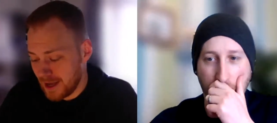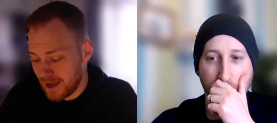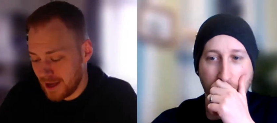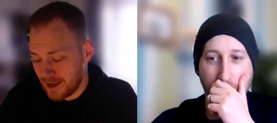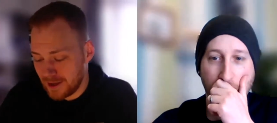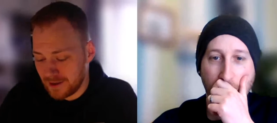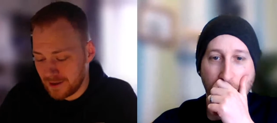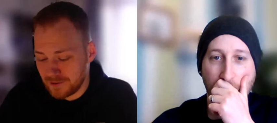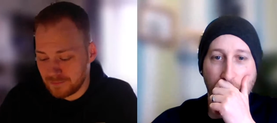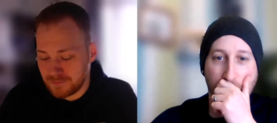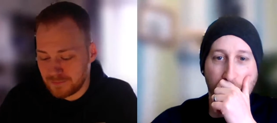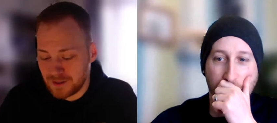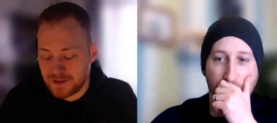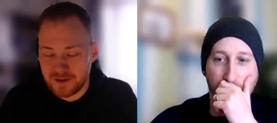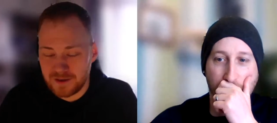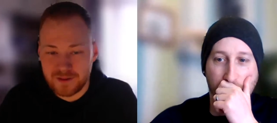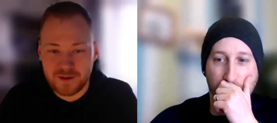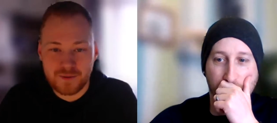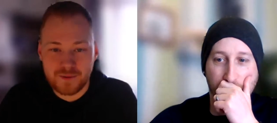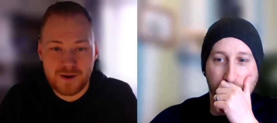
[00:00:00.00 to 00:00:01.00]
Speaker 1: Uh,
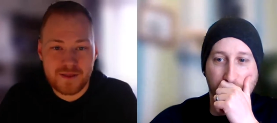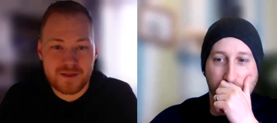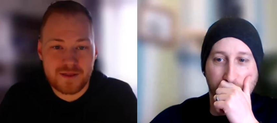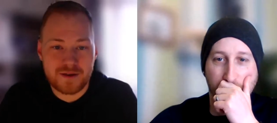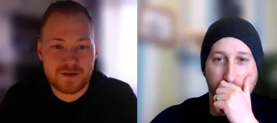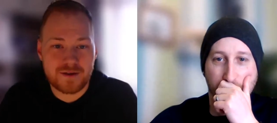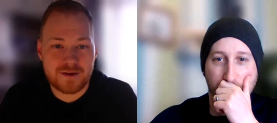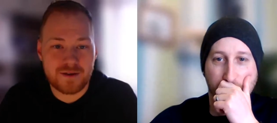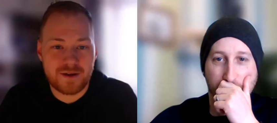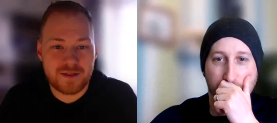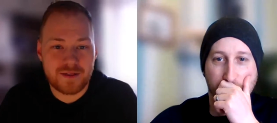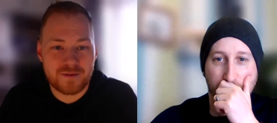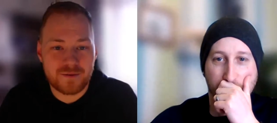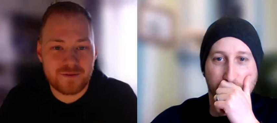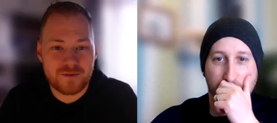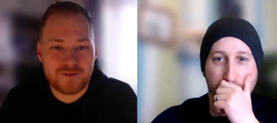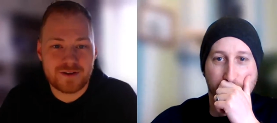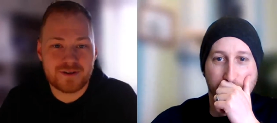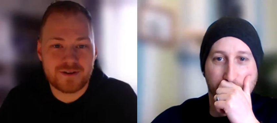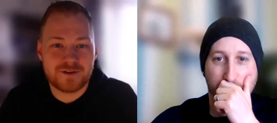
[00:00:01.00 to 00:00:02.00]
battling the weather. I think
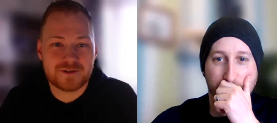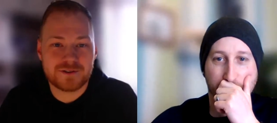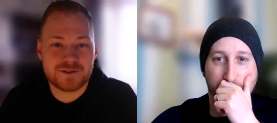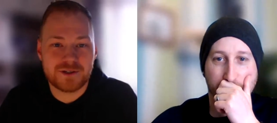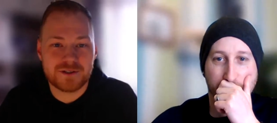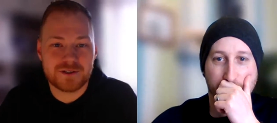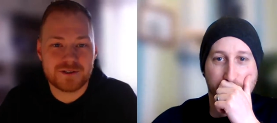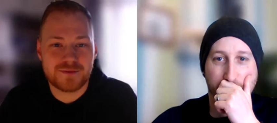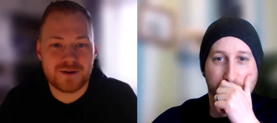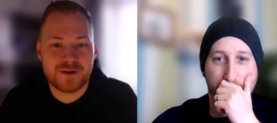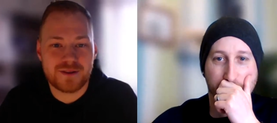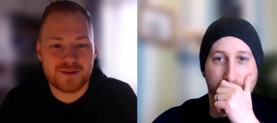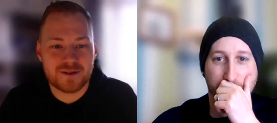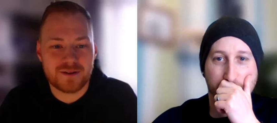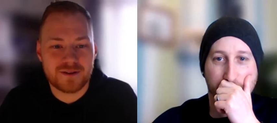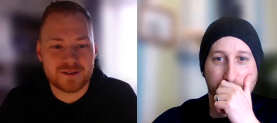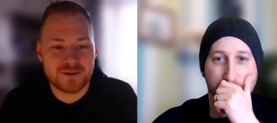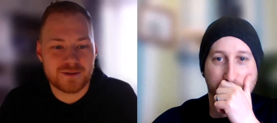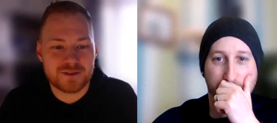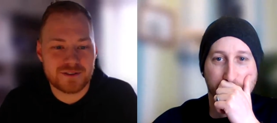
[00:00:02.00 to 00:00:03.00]
we've had all sorts of weather,
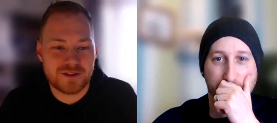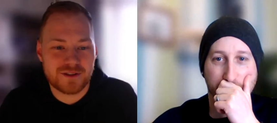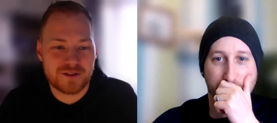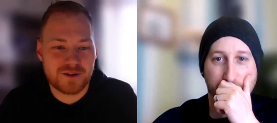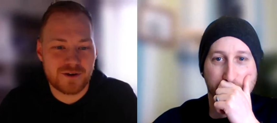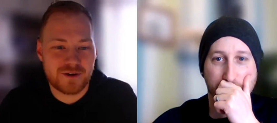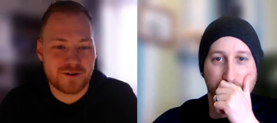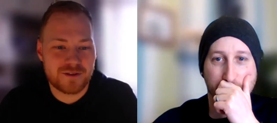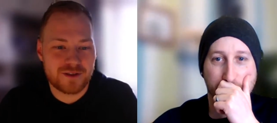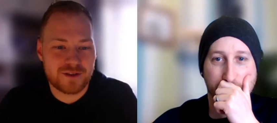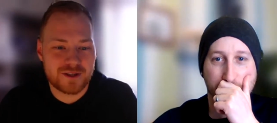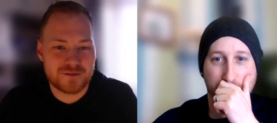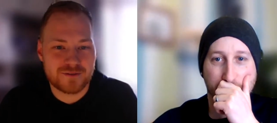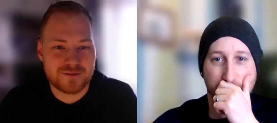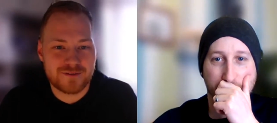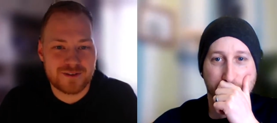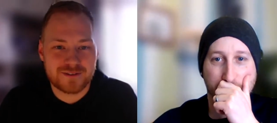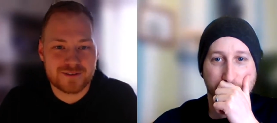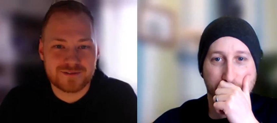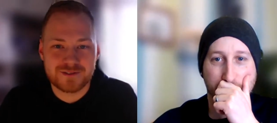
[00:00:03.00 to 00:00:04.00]
especially in the northeast.
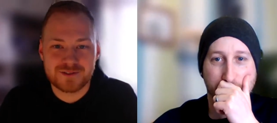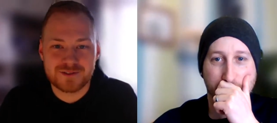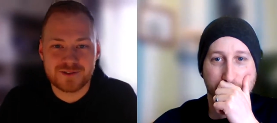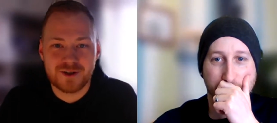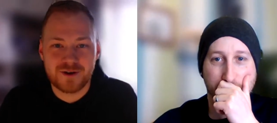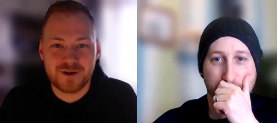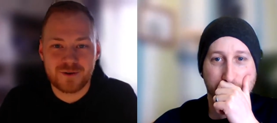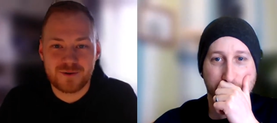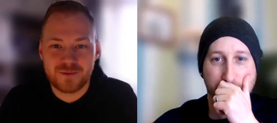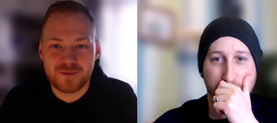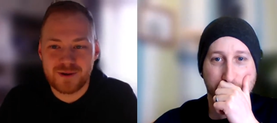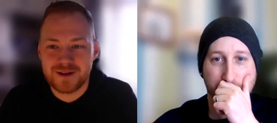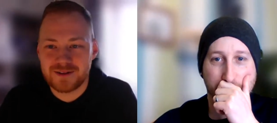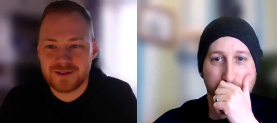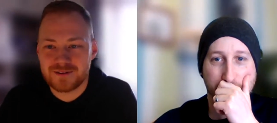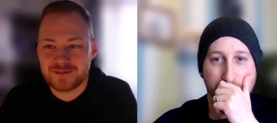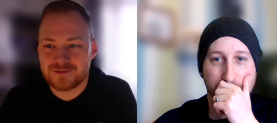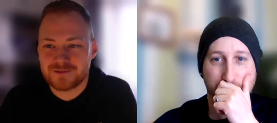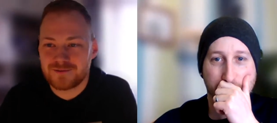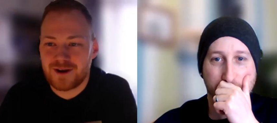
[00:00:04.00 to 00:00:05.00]
We've had snow,
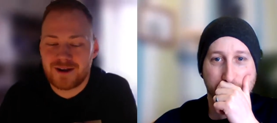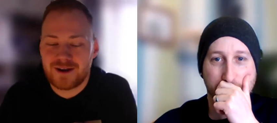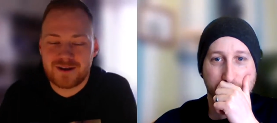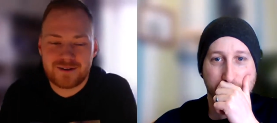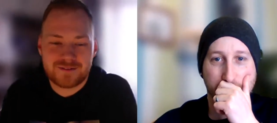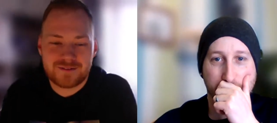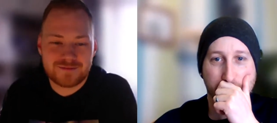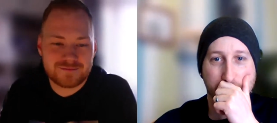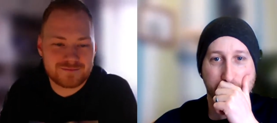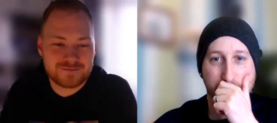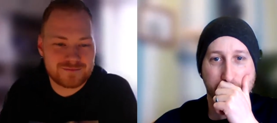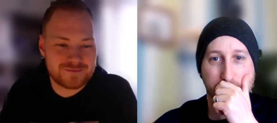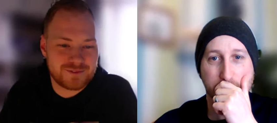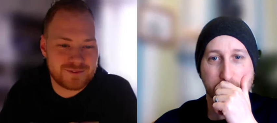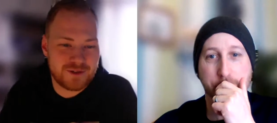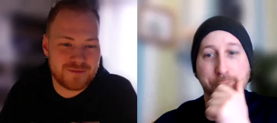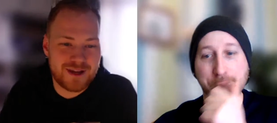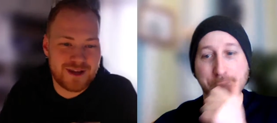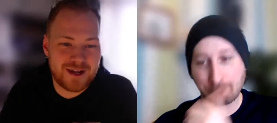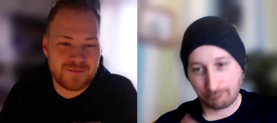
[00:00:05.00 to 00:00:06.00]
wind, rain,
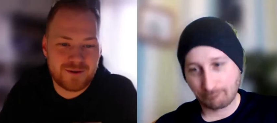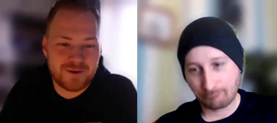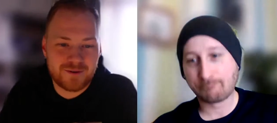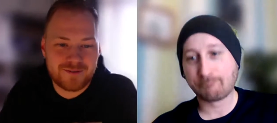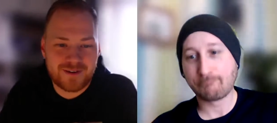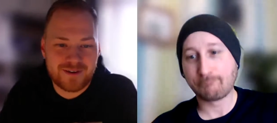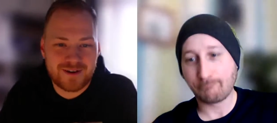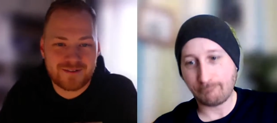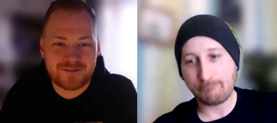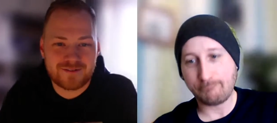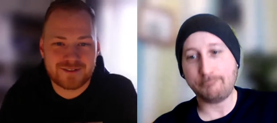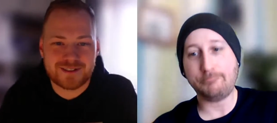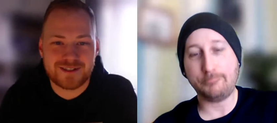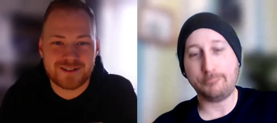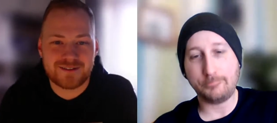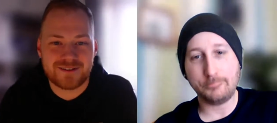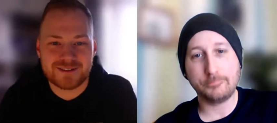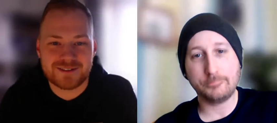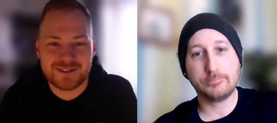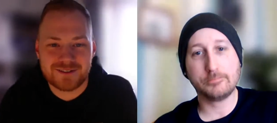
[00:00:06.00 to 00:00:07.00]
you name it. We've had every
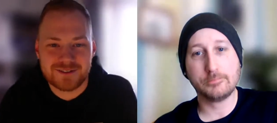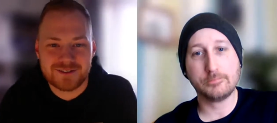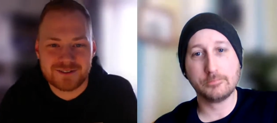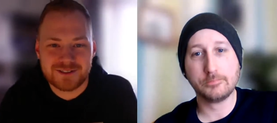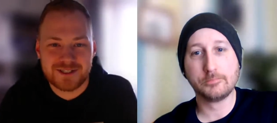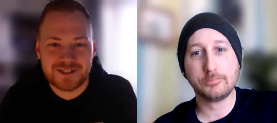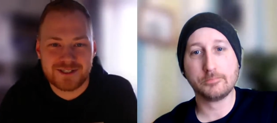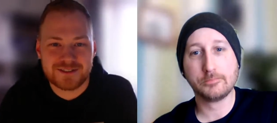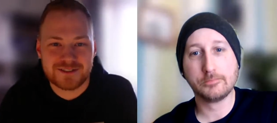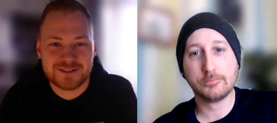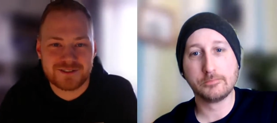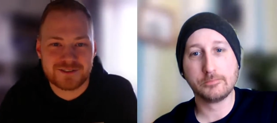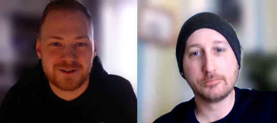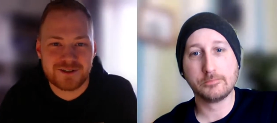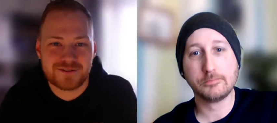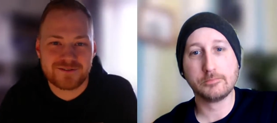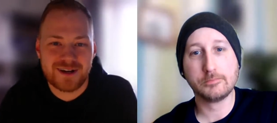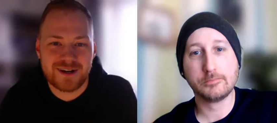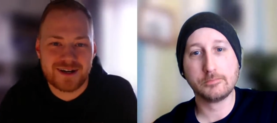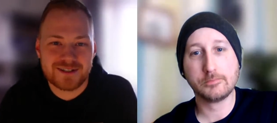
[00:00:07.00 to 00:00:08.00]
se- single season so
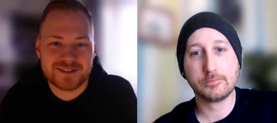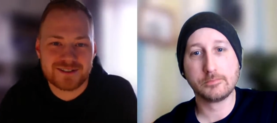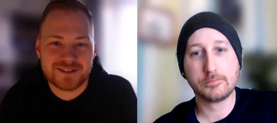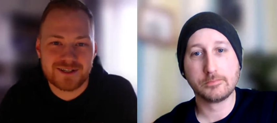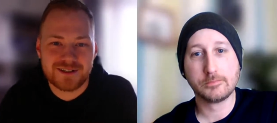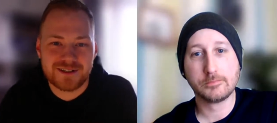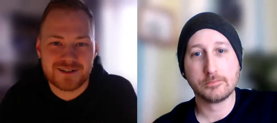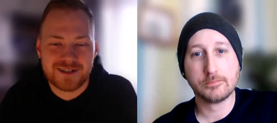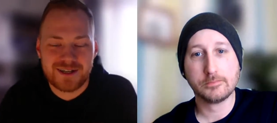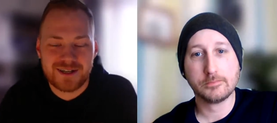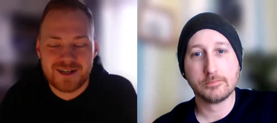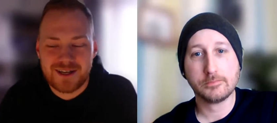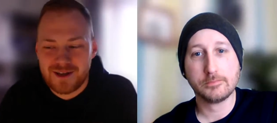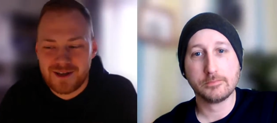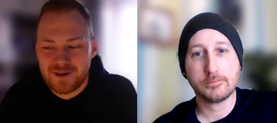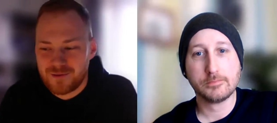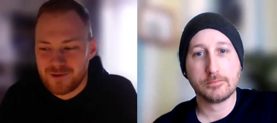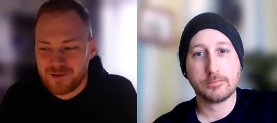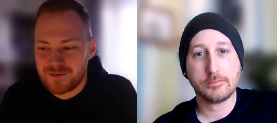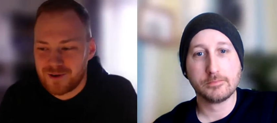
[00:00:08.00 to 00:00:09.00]
far. So
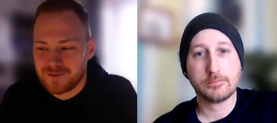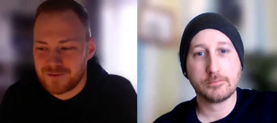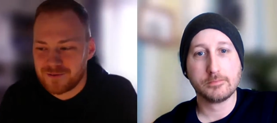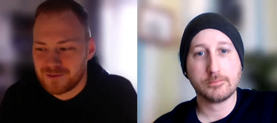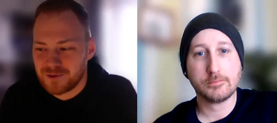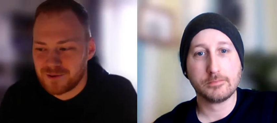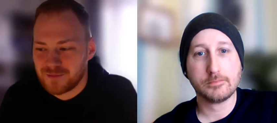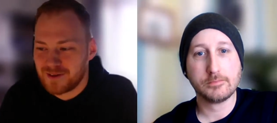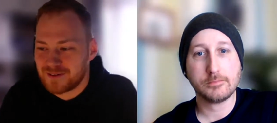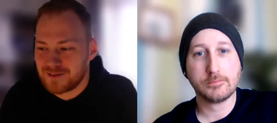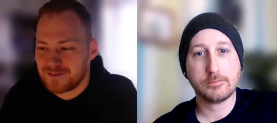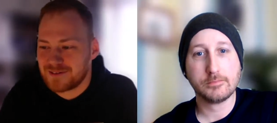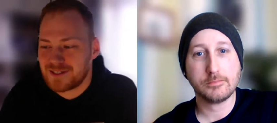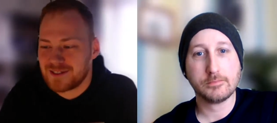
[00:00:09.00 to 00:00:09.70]
we've gone from the